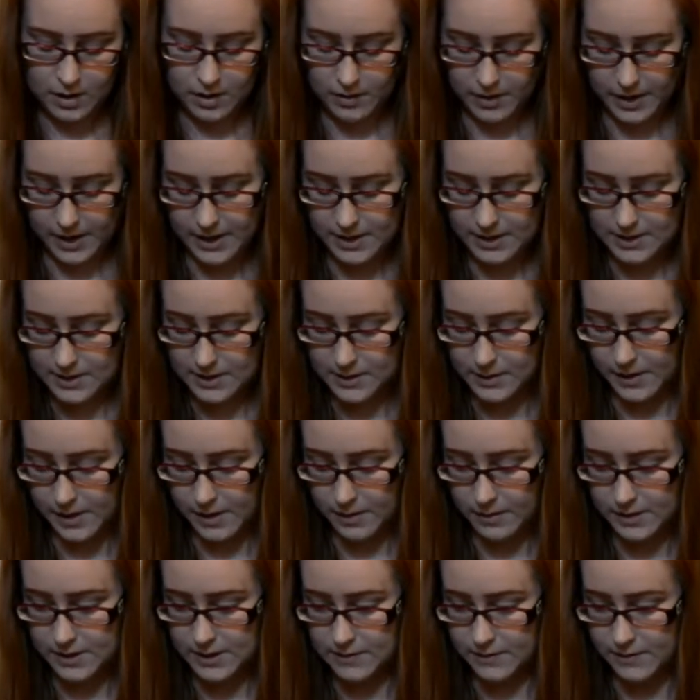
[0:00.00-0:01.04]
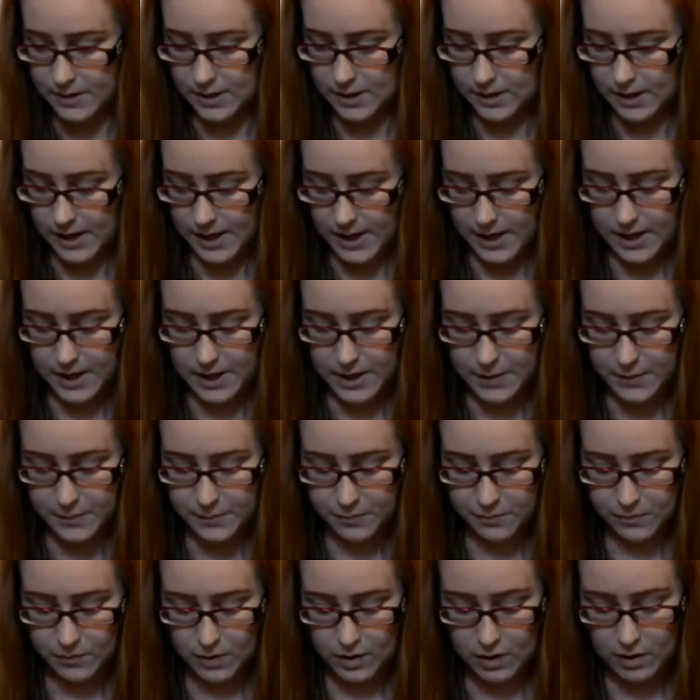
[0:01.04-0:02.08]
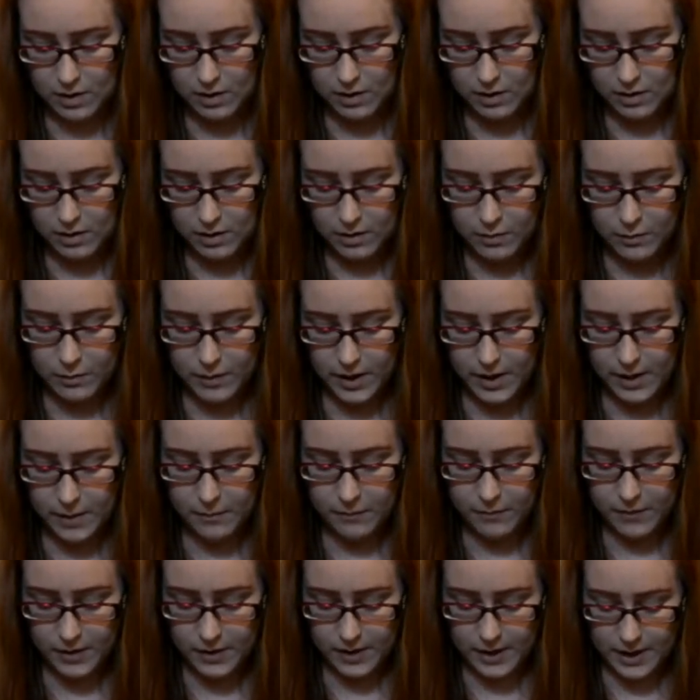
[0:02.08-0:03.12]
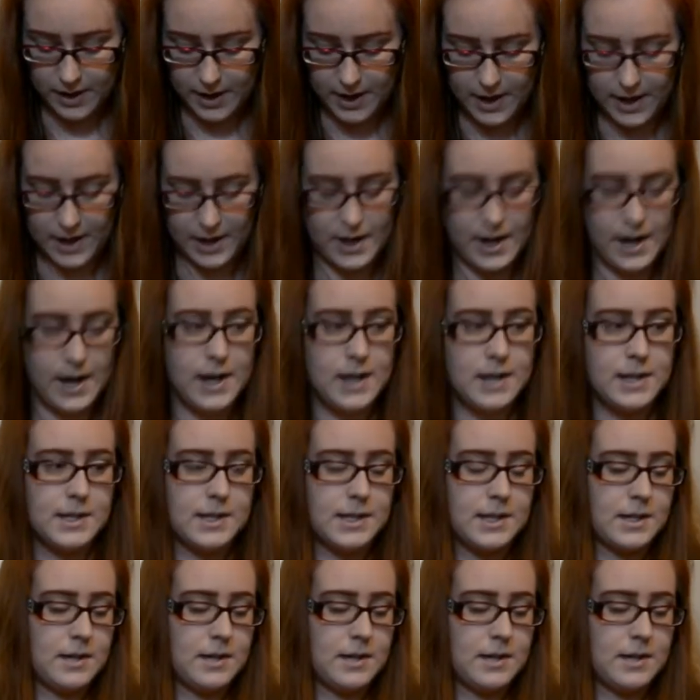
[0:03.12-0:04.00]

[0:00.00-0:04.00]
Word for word: Okay, so I always feel like when I'm filling a hay net,